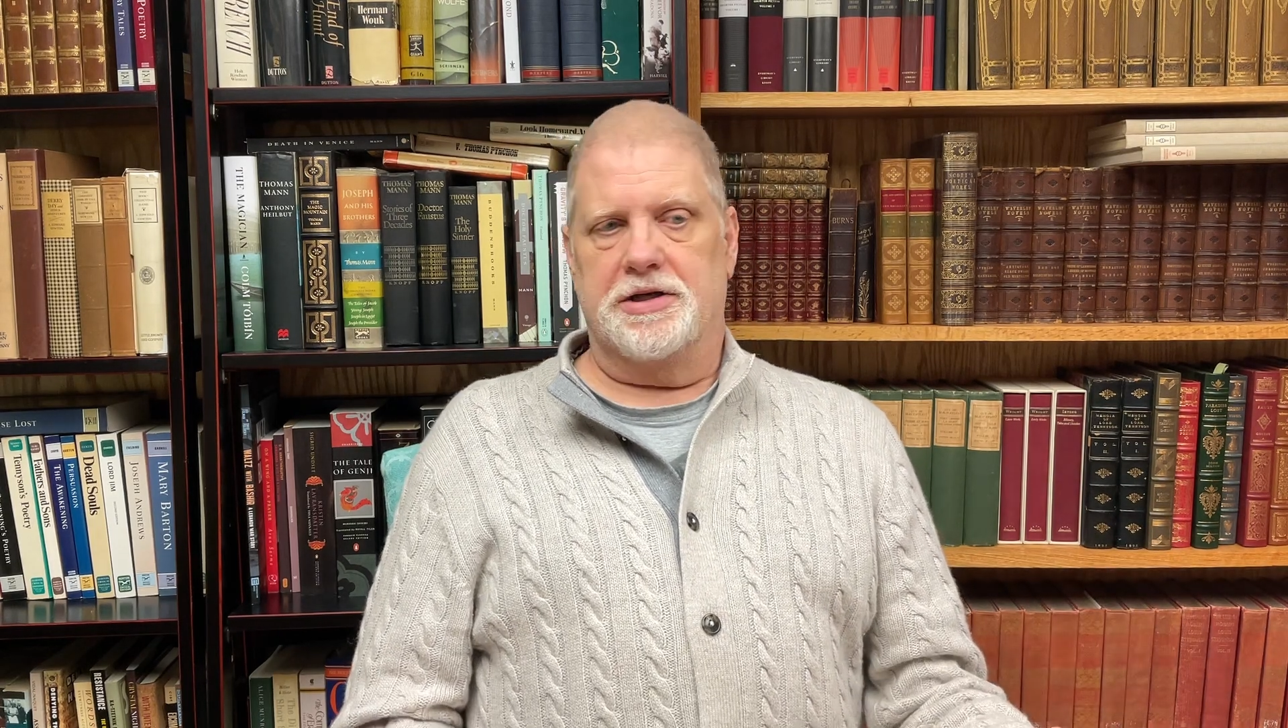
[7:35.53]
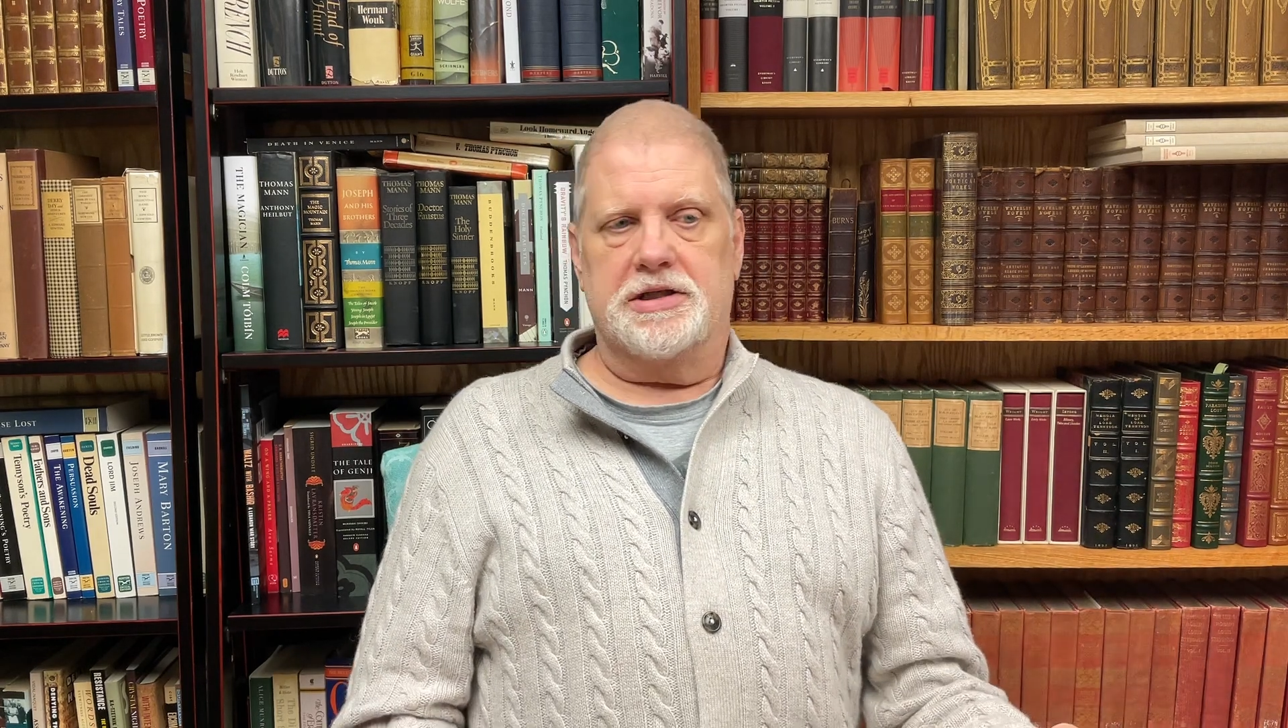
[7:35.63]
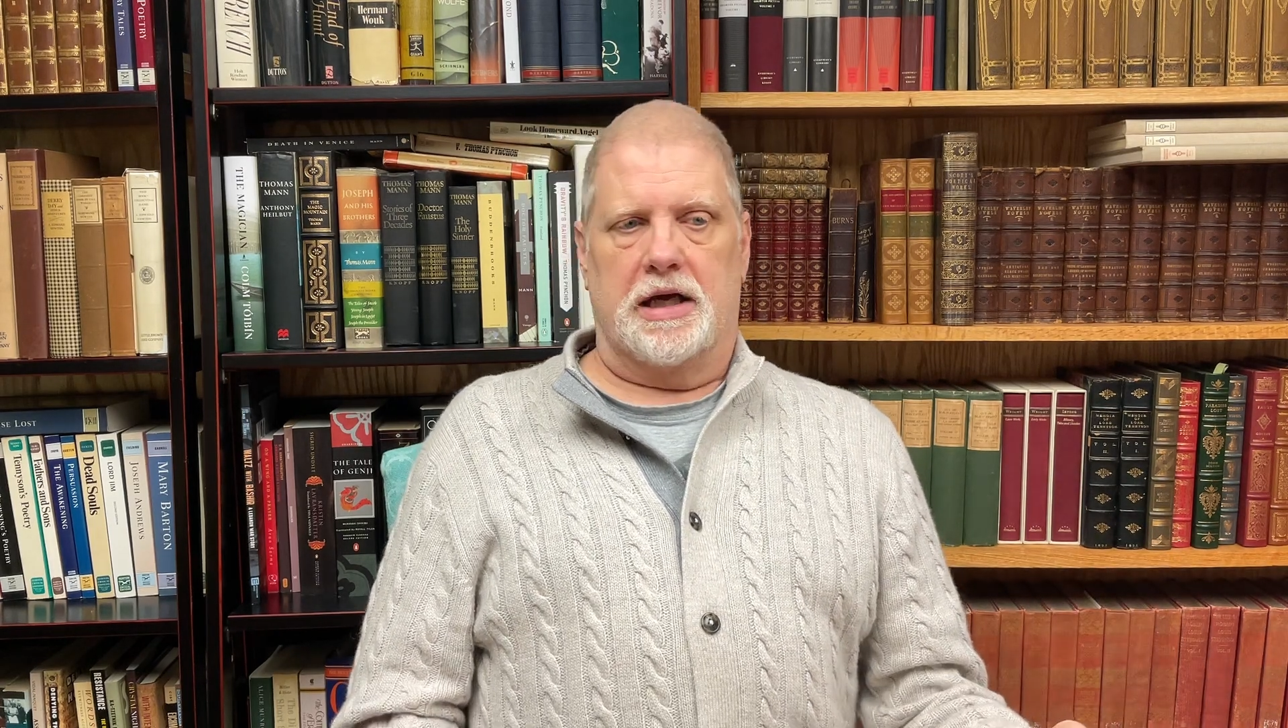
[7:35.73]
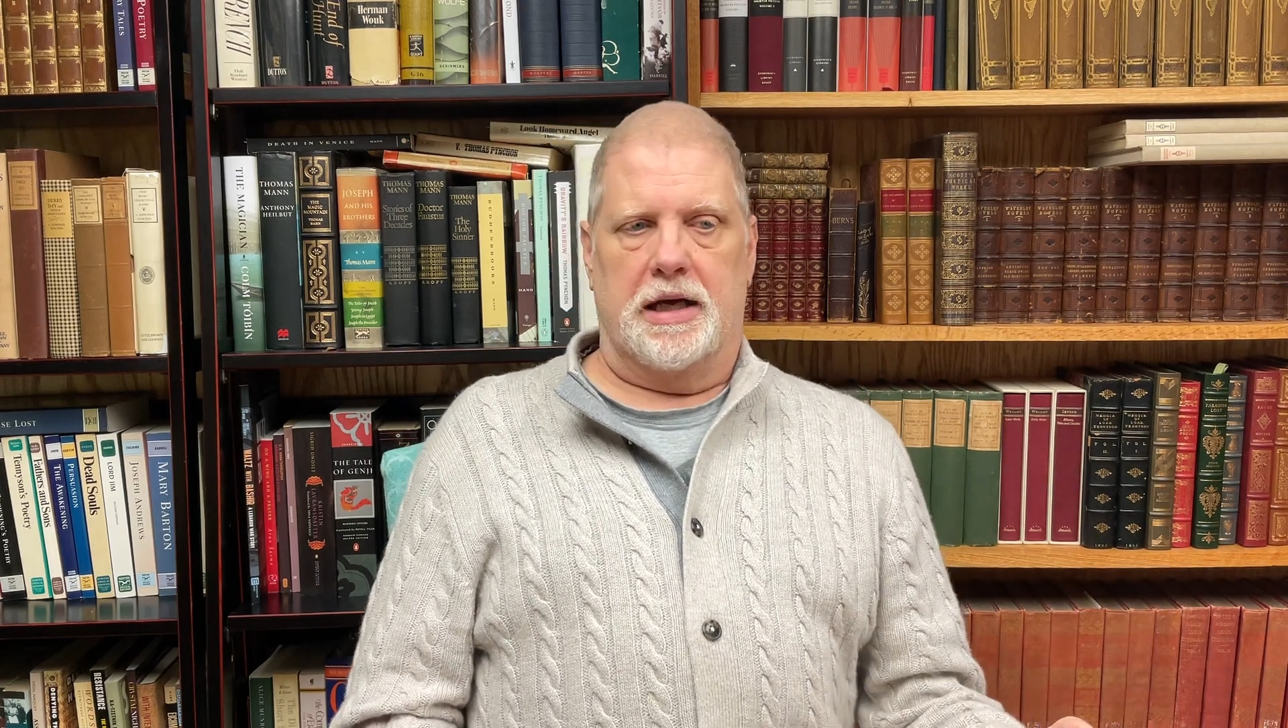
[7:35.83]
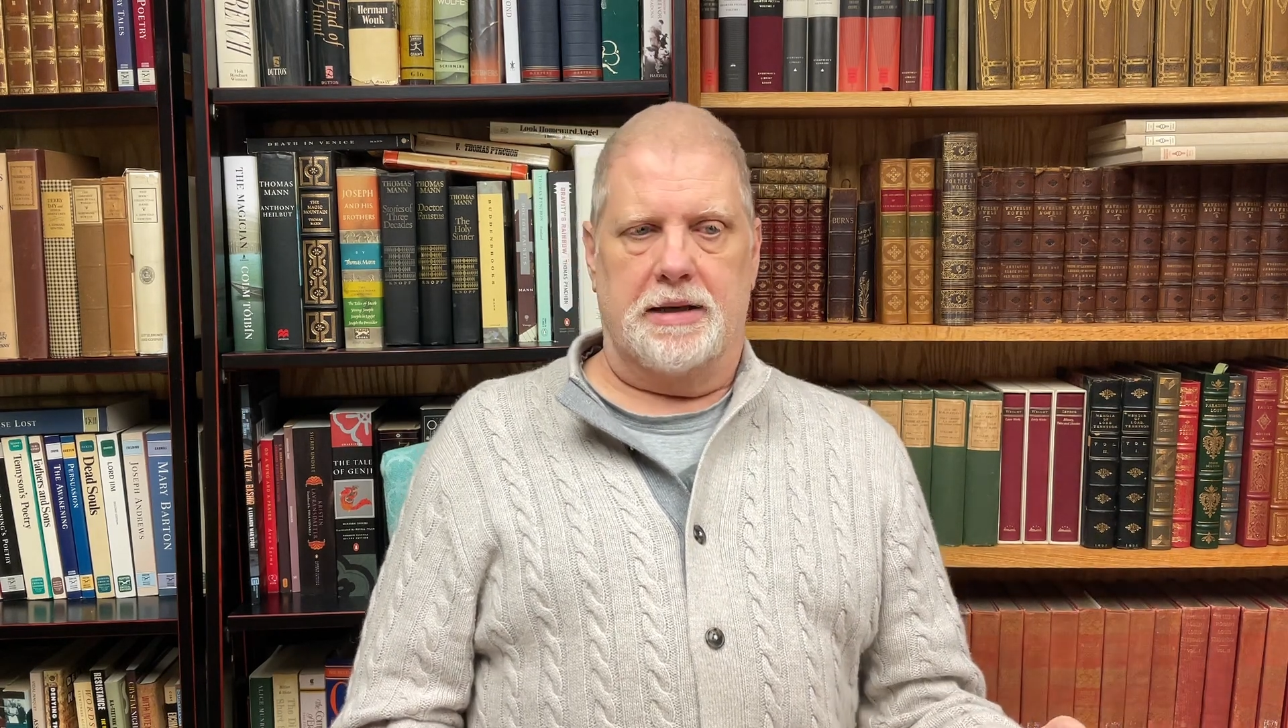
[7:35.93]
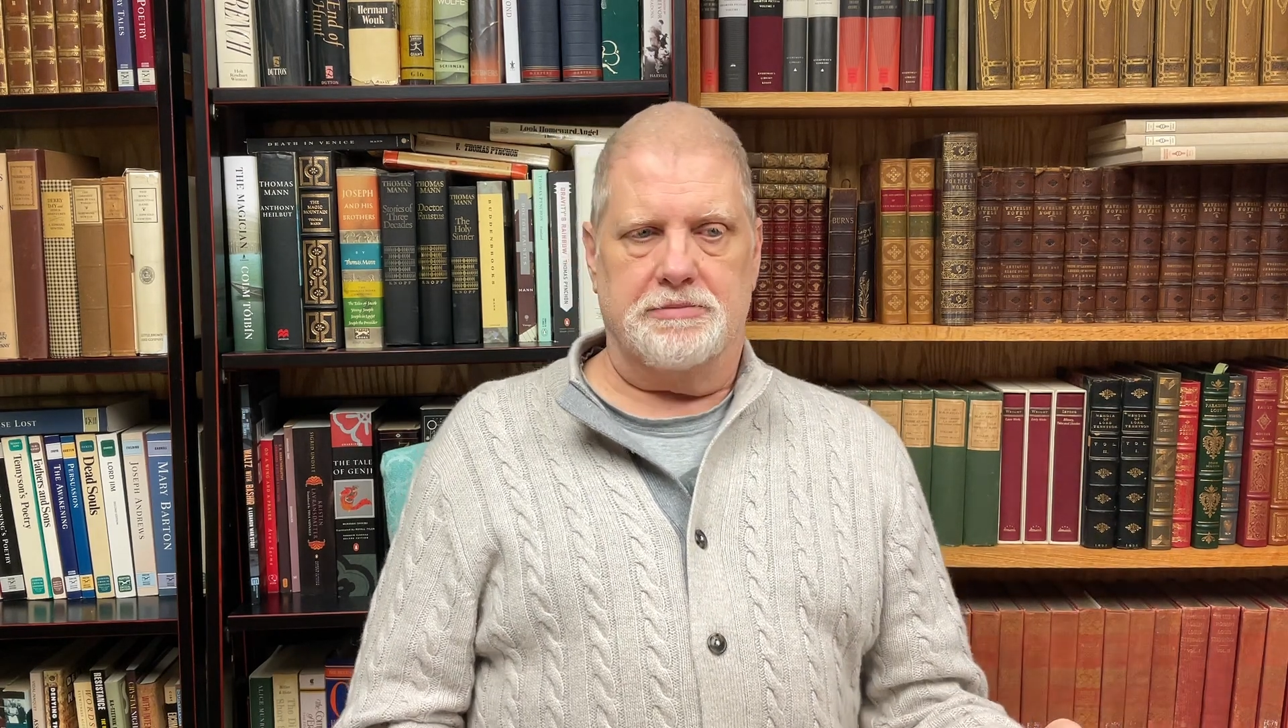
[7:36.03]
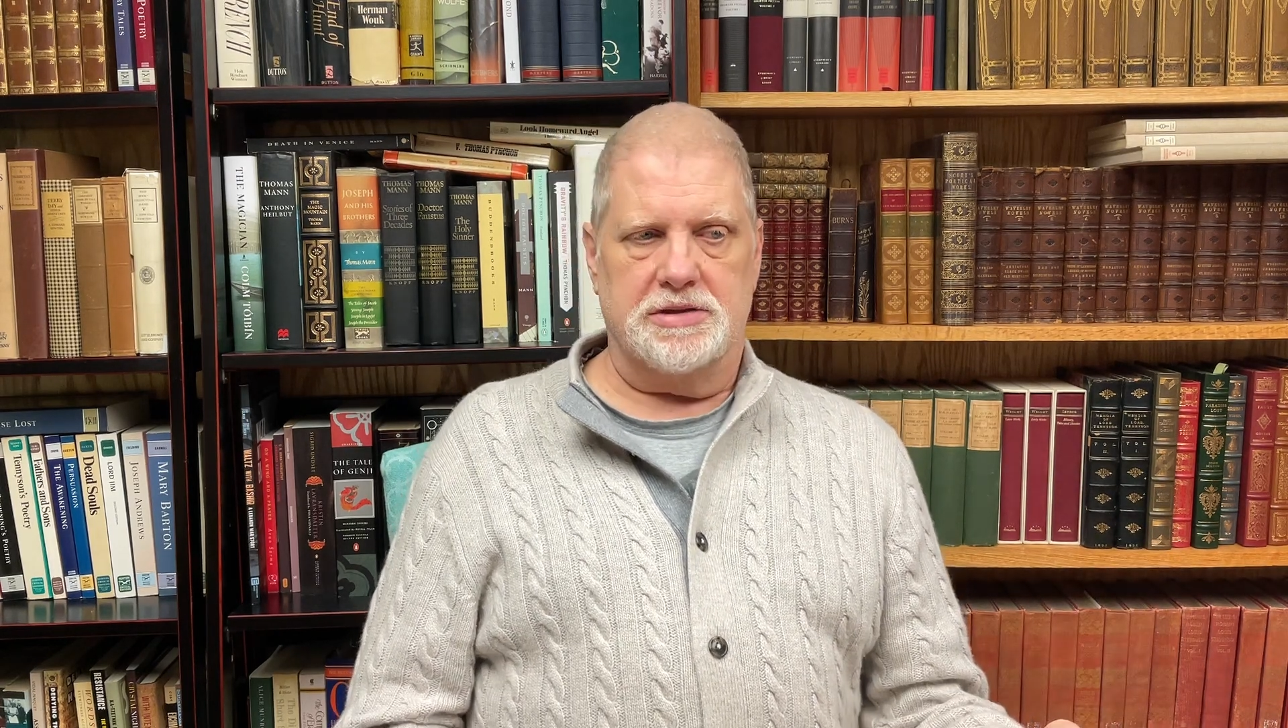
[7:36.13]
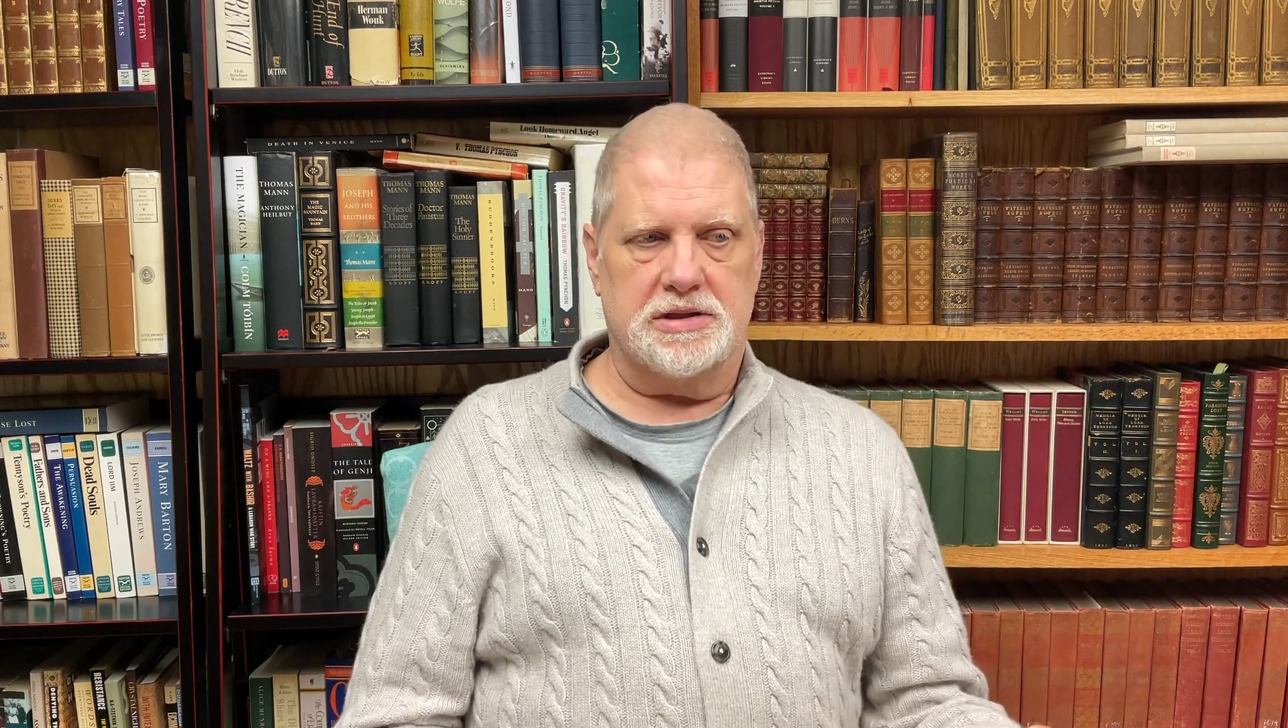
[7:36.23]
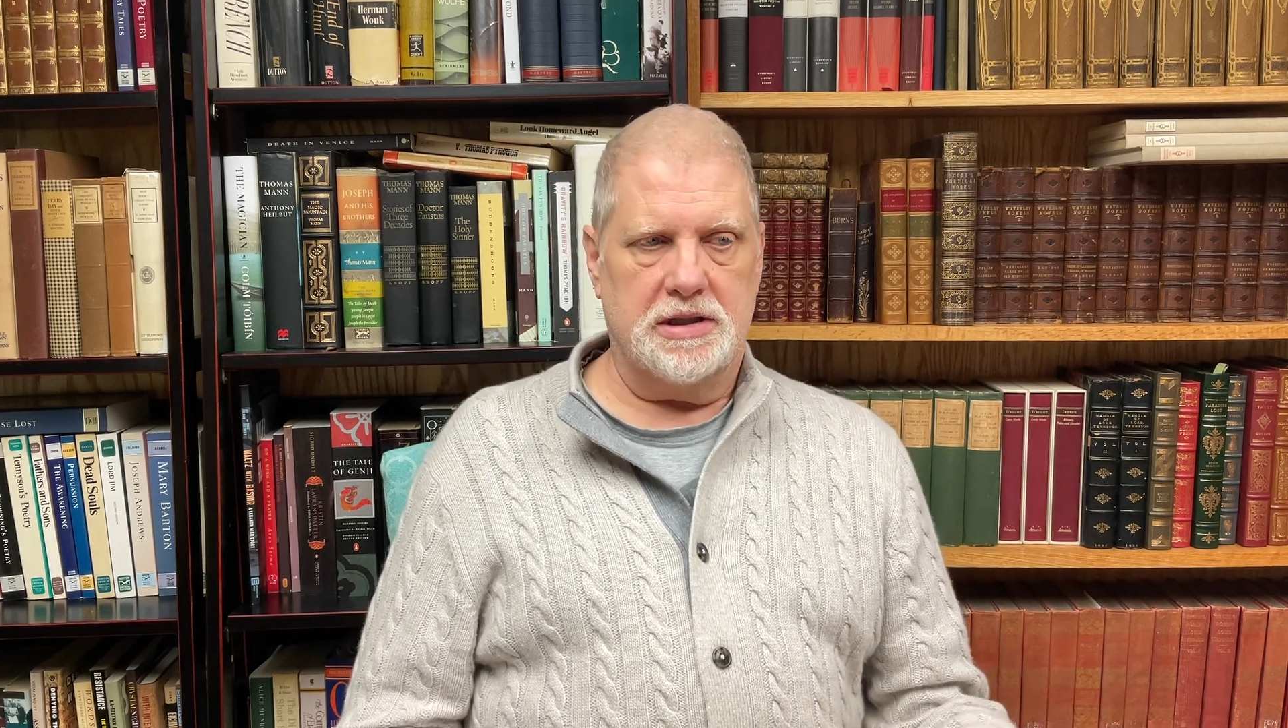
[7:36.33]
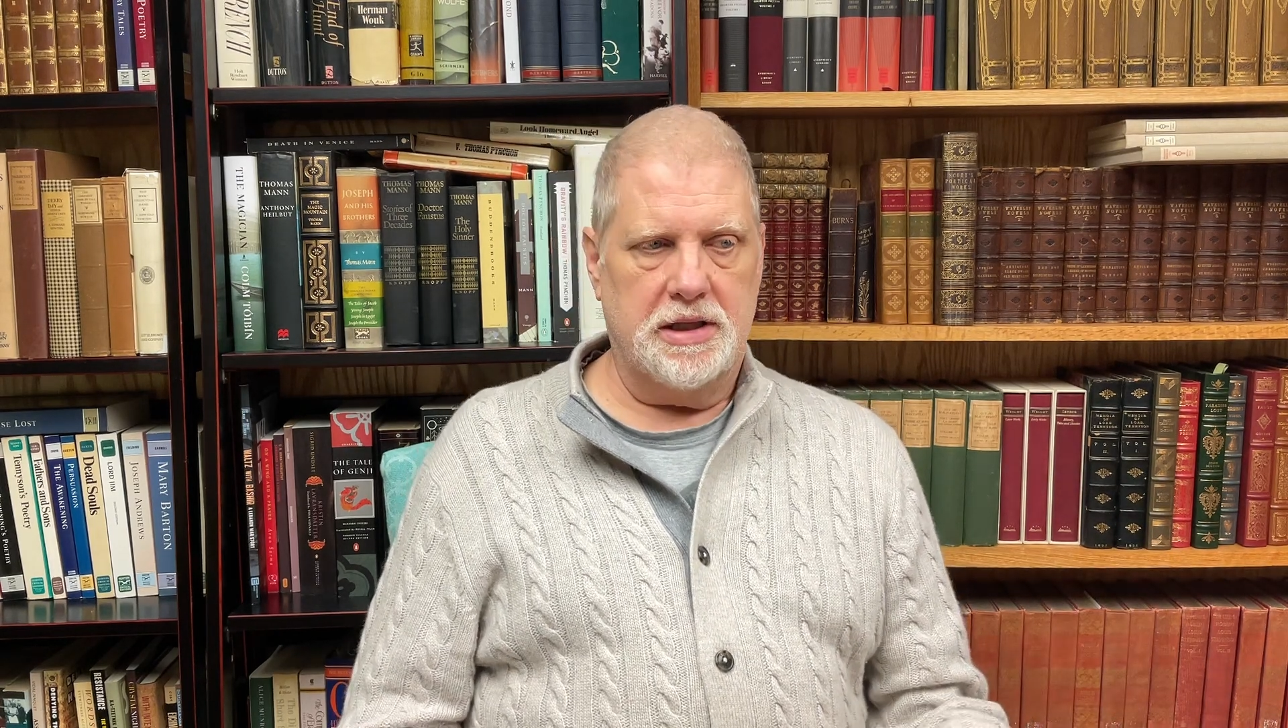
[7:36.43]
times.